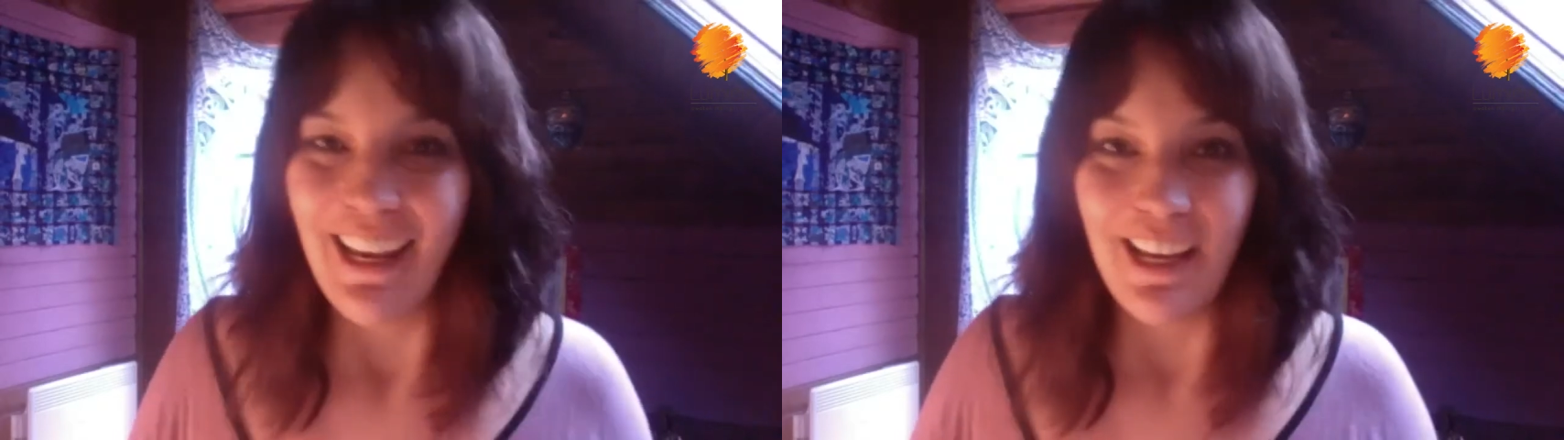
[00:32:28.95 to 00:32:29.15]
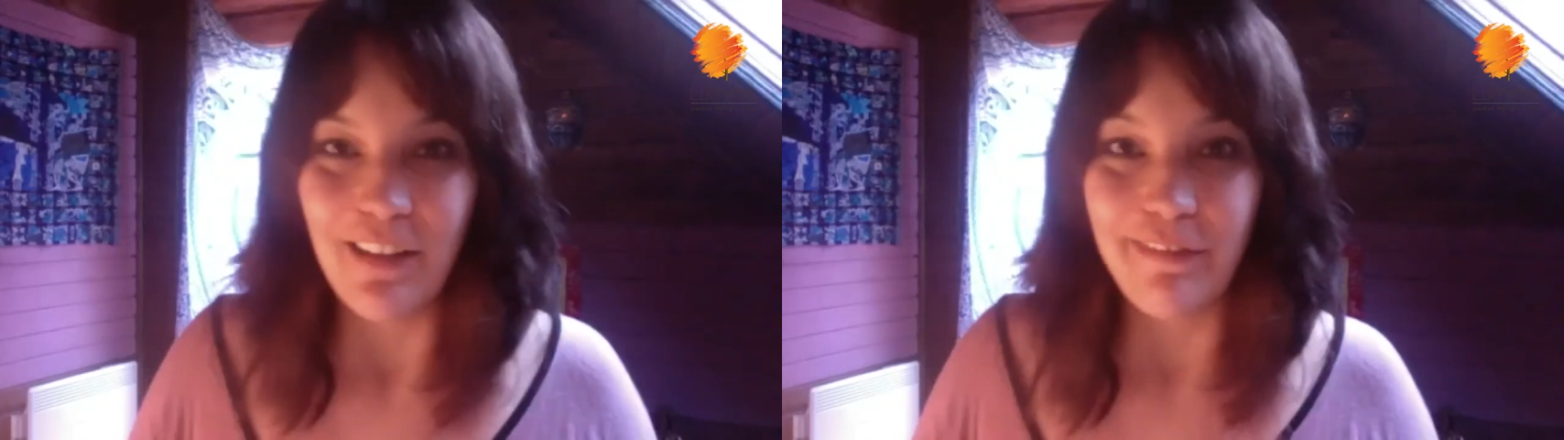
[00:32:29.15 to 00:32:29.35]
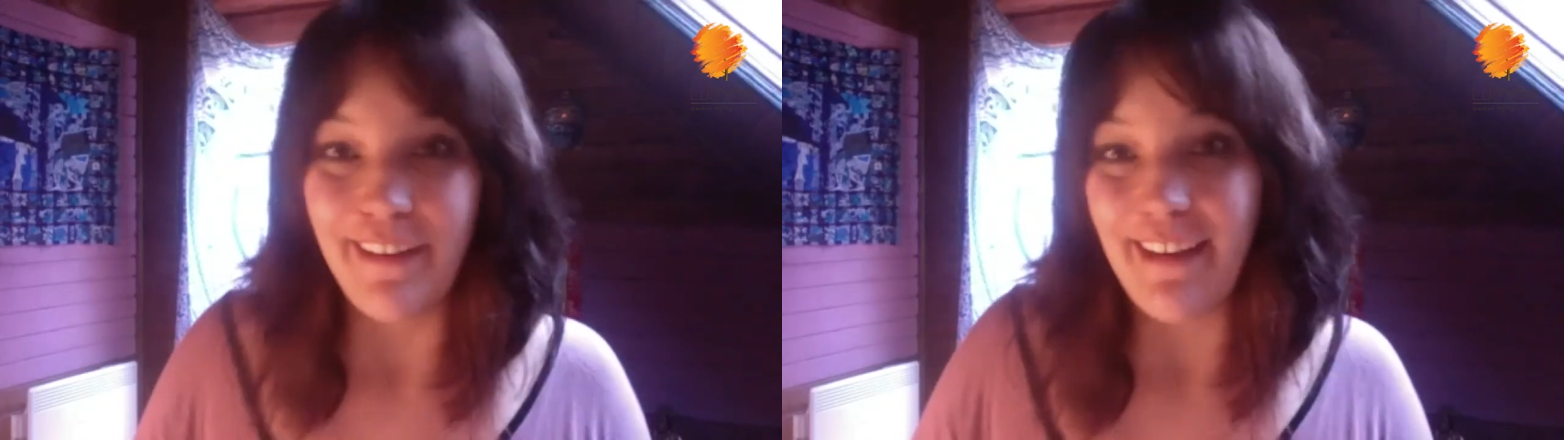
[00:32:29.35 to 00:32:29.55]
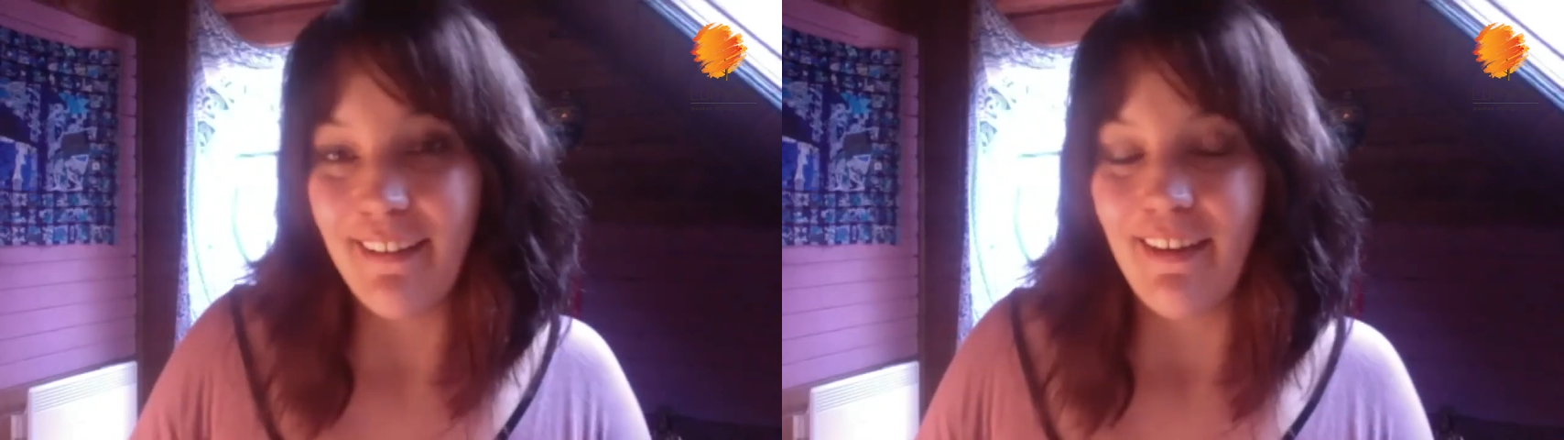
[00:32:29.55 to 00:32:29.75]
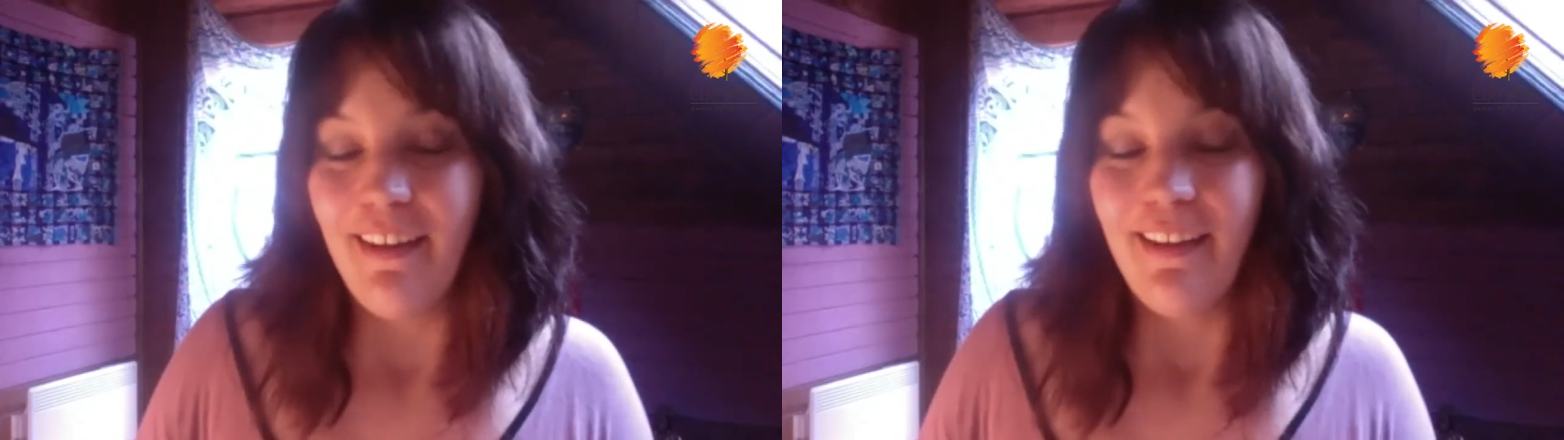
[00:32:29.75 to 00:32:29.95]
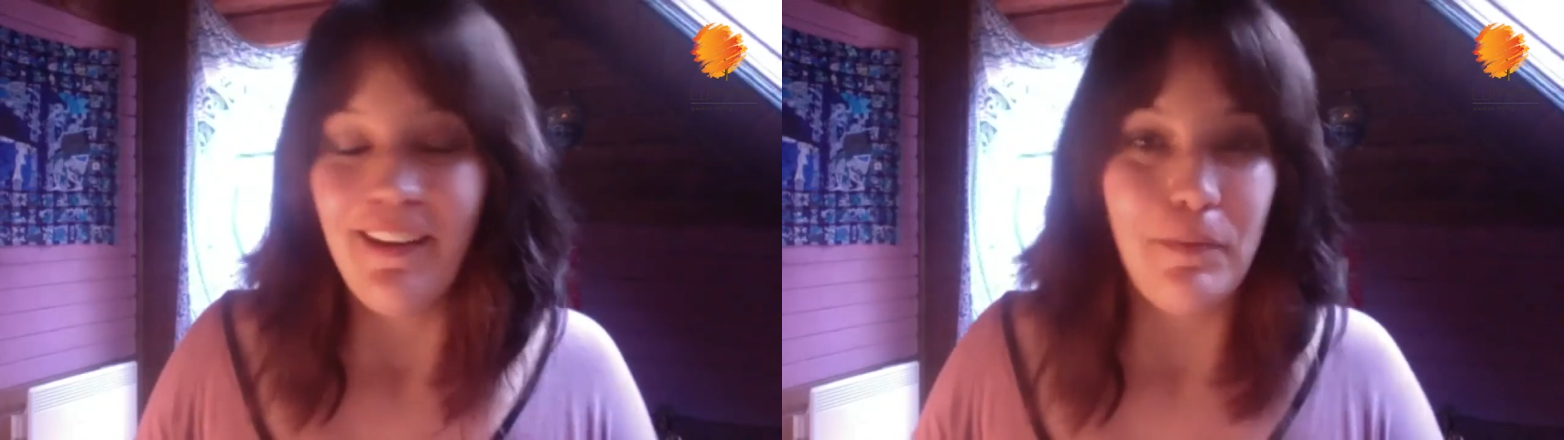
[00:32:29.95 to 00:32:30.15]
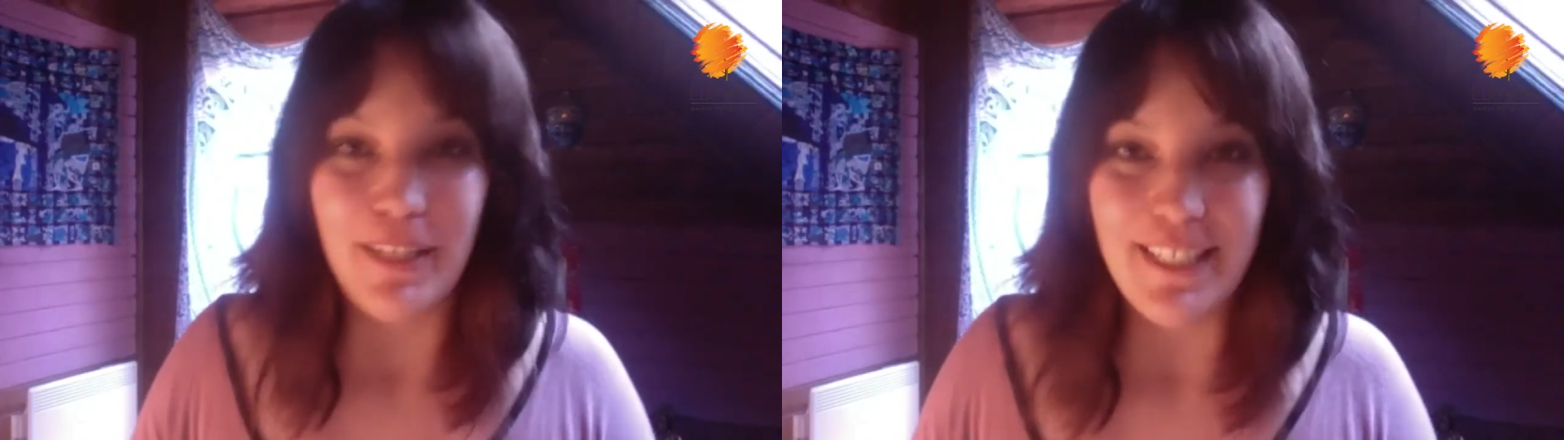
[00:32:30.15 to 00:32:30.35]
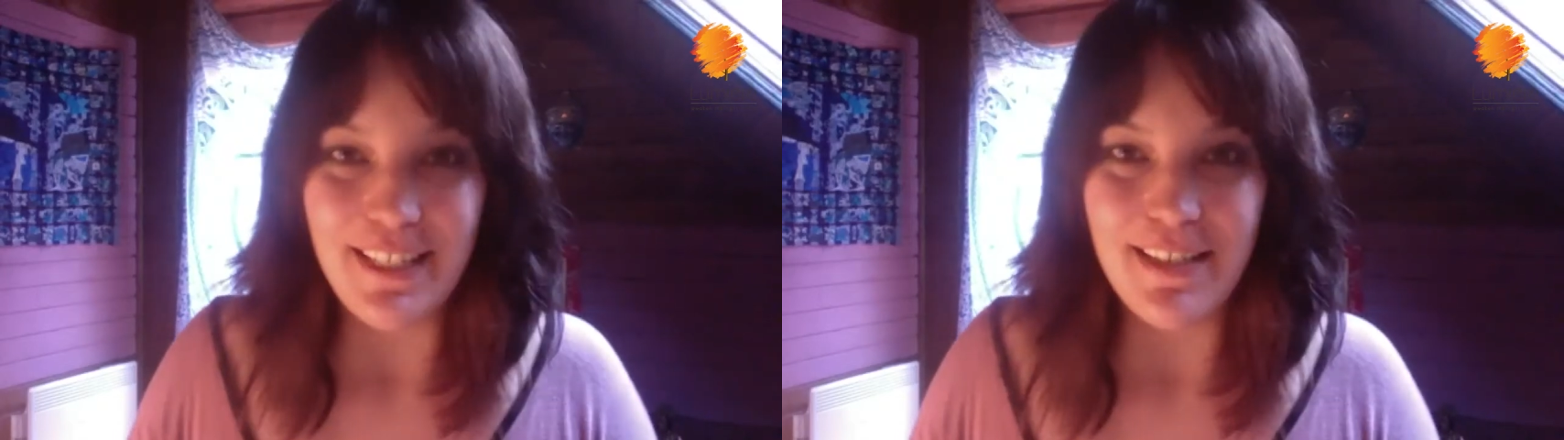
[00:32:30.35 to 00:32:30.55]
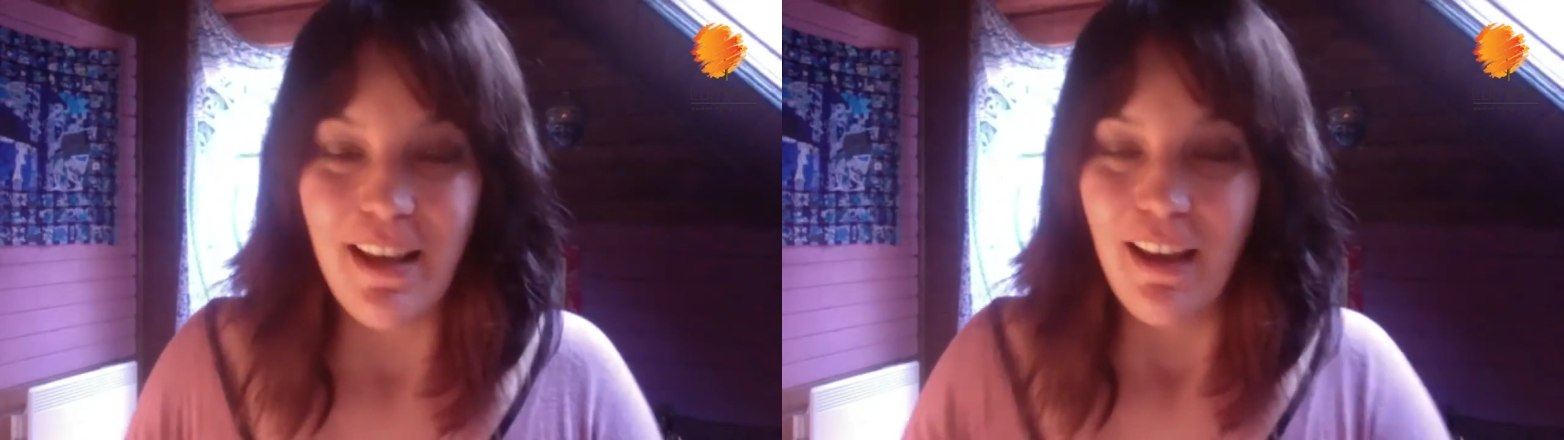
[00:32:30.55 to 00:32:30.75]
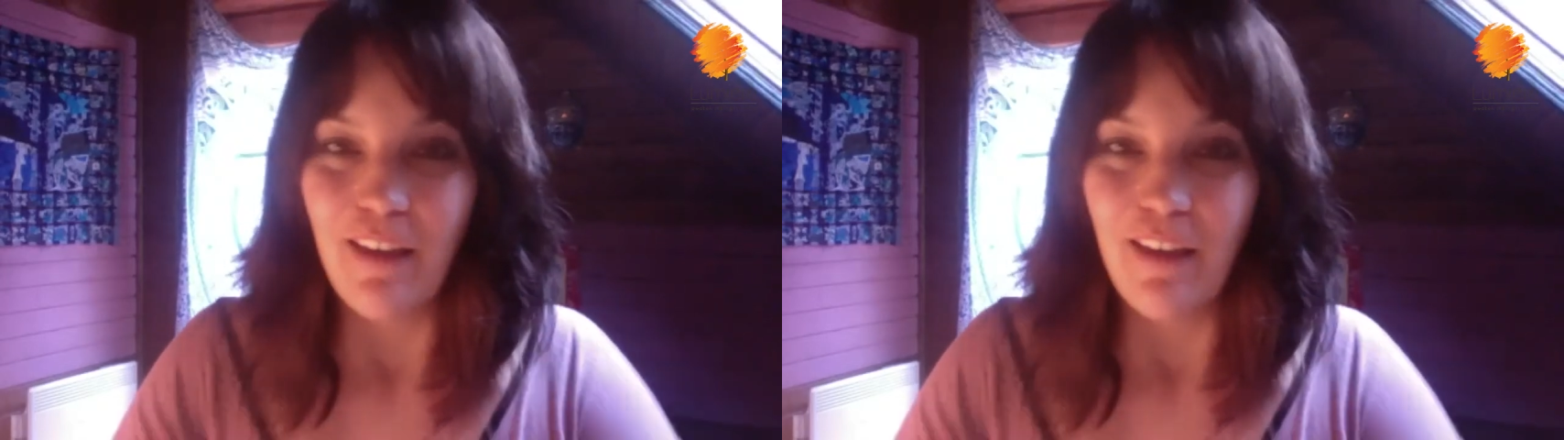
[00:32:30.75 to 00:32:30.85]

and faith and abundance,